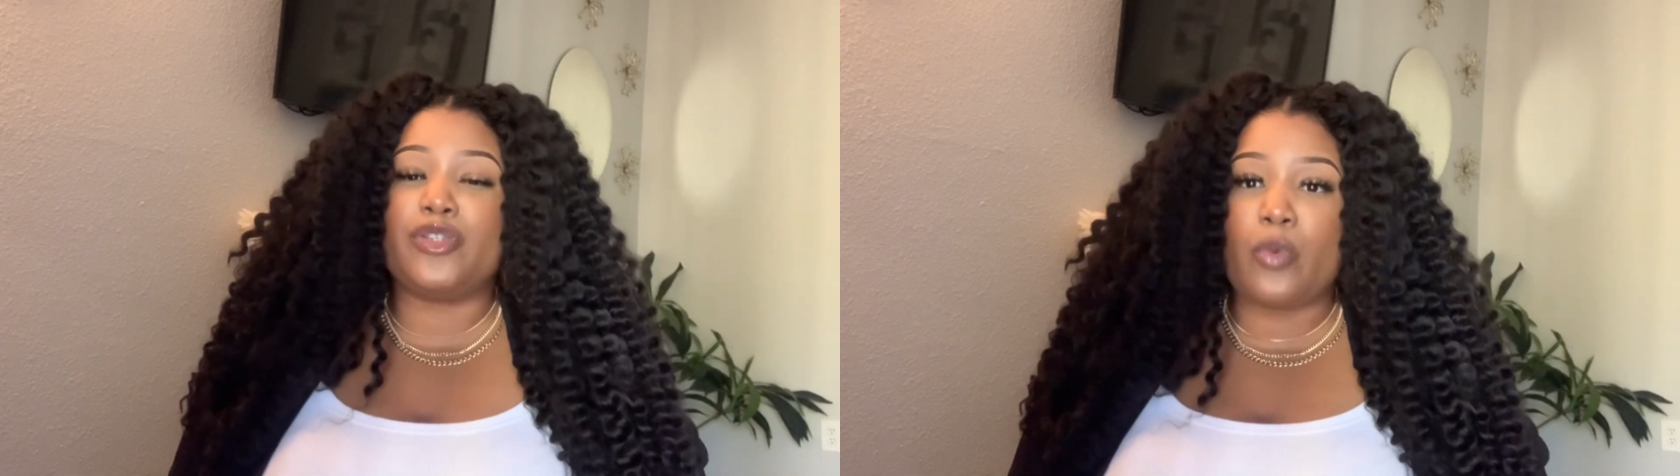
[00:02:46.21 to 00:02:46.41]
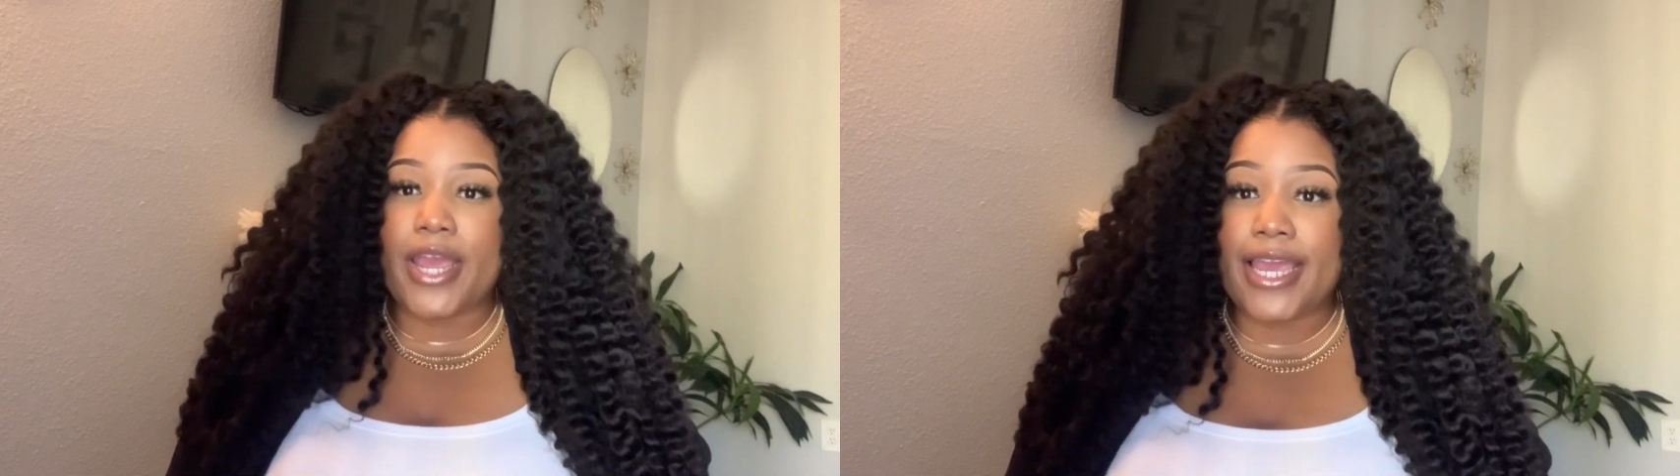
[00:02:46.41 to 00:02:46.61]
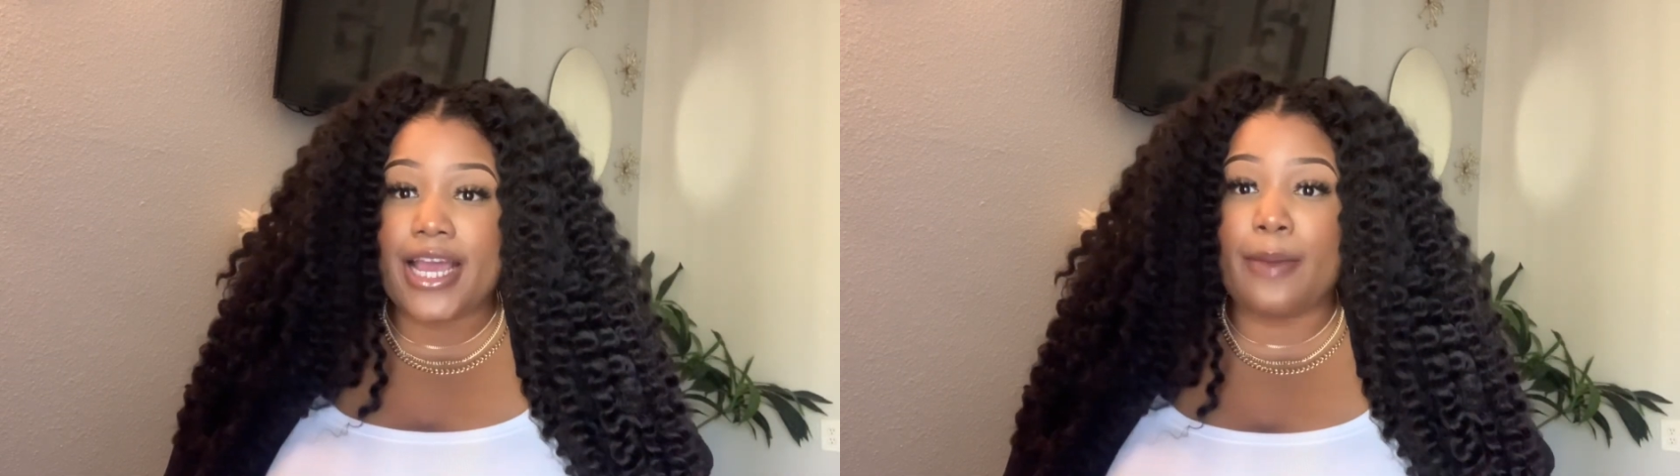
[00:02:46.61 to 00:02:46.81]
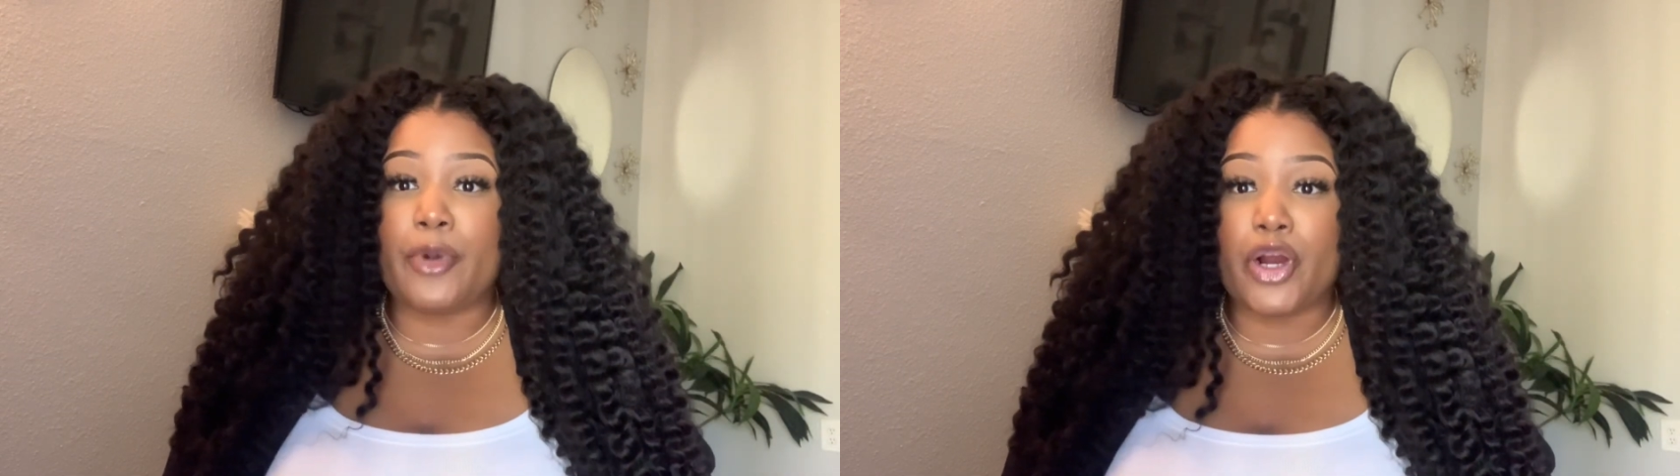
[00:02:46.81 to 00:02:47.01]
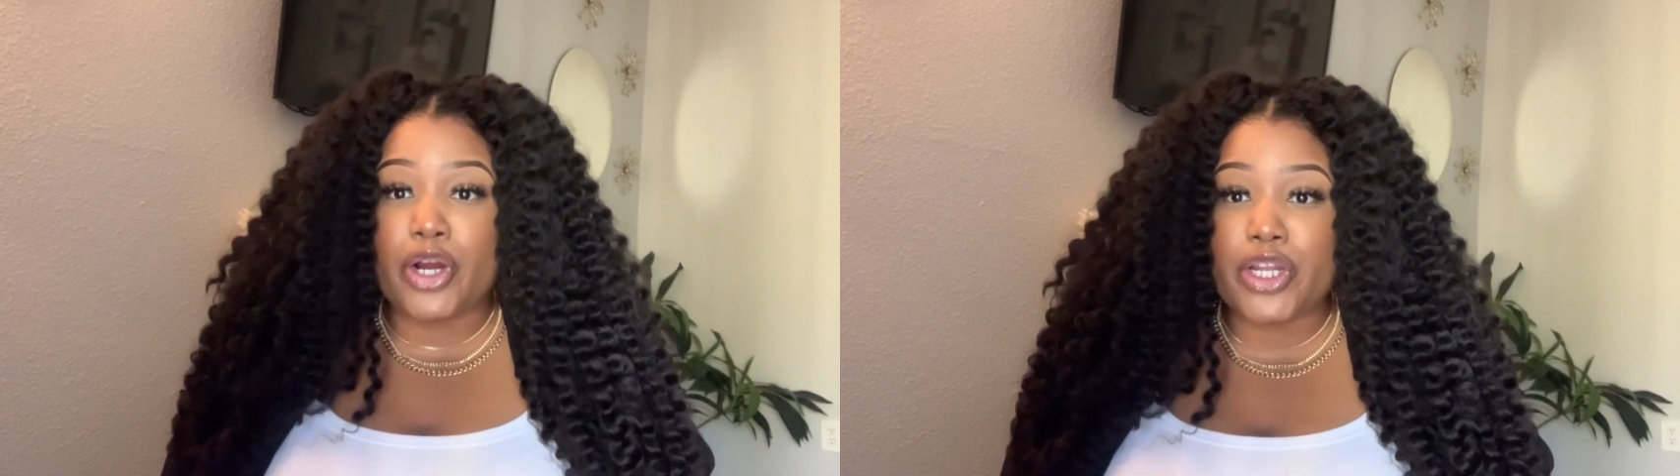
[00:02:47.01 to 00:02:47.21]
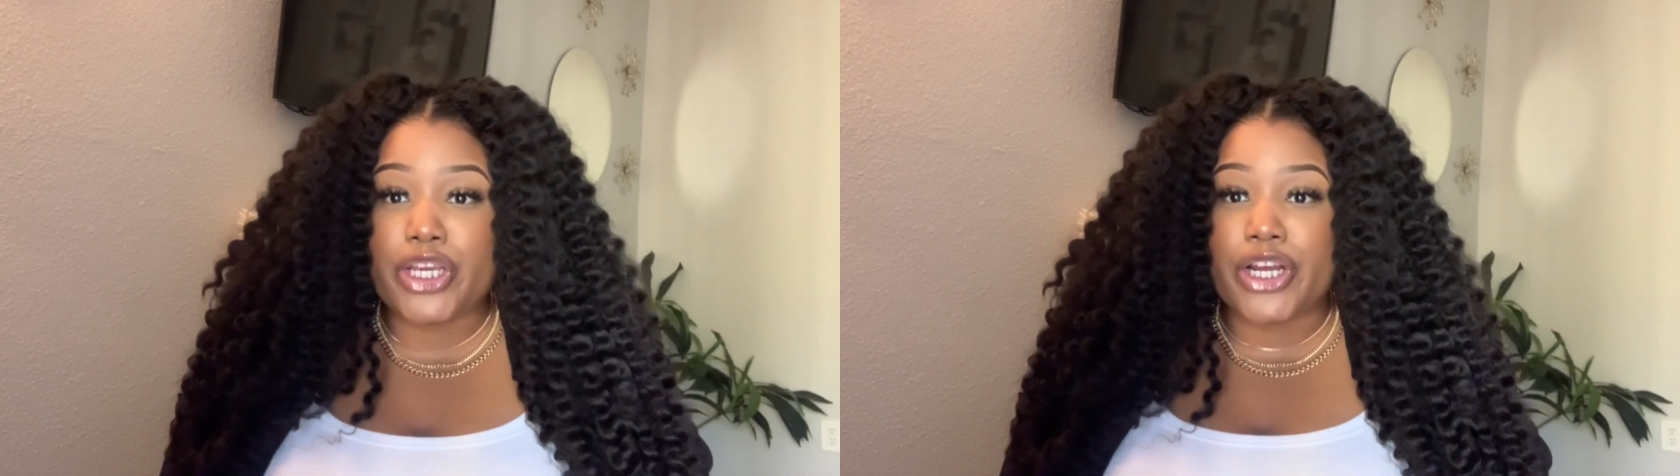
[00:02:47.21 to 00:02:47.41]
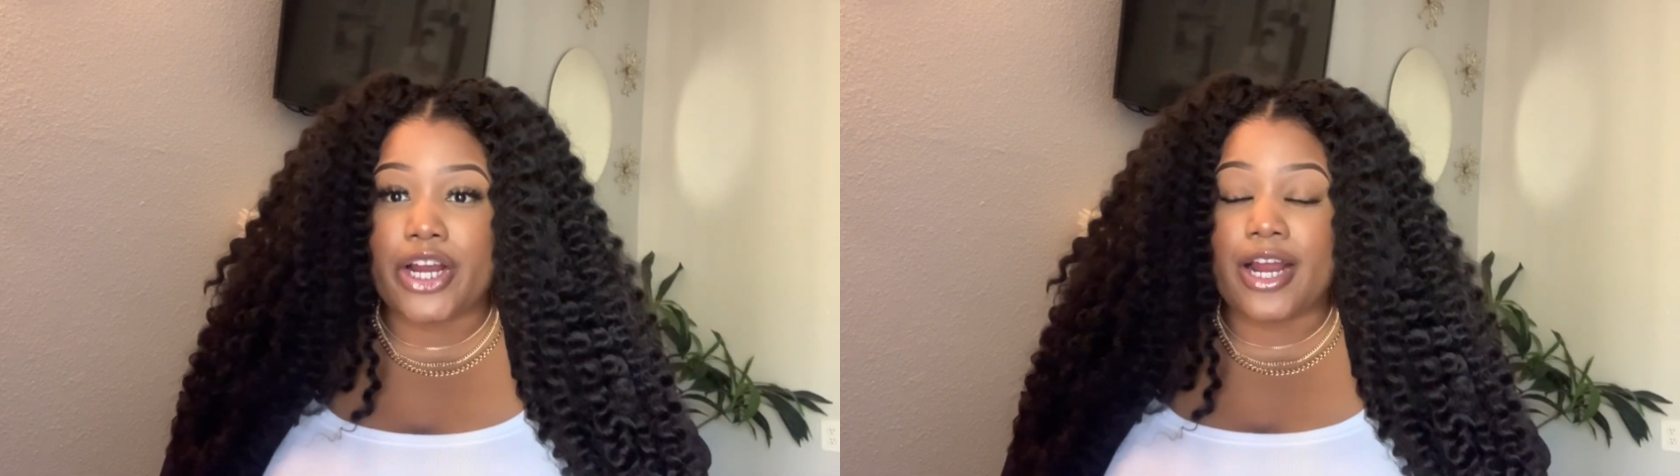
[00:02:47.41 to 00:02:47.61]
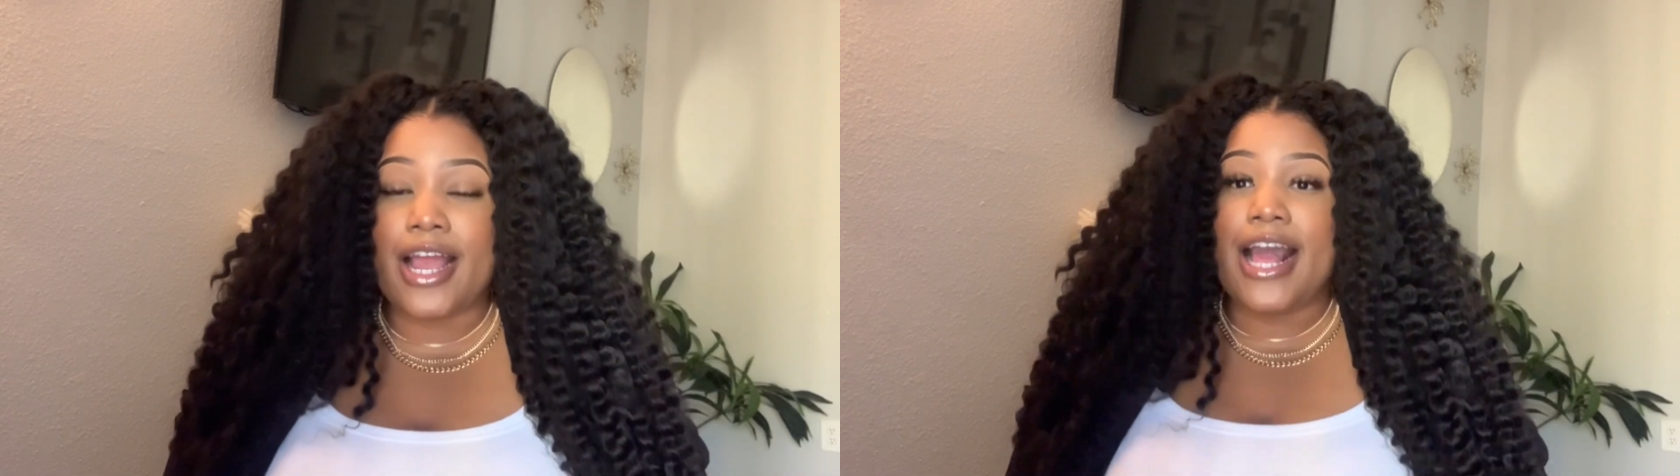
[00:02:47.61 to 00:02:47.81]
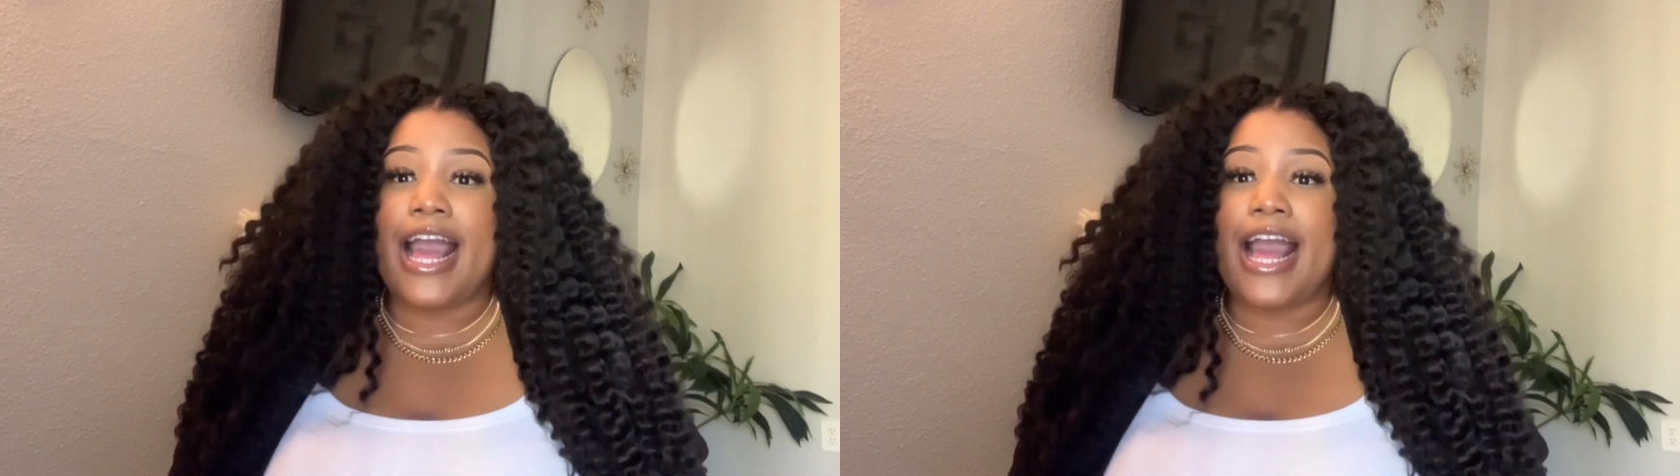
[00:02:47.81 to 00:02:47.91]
waking up earlier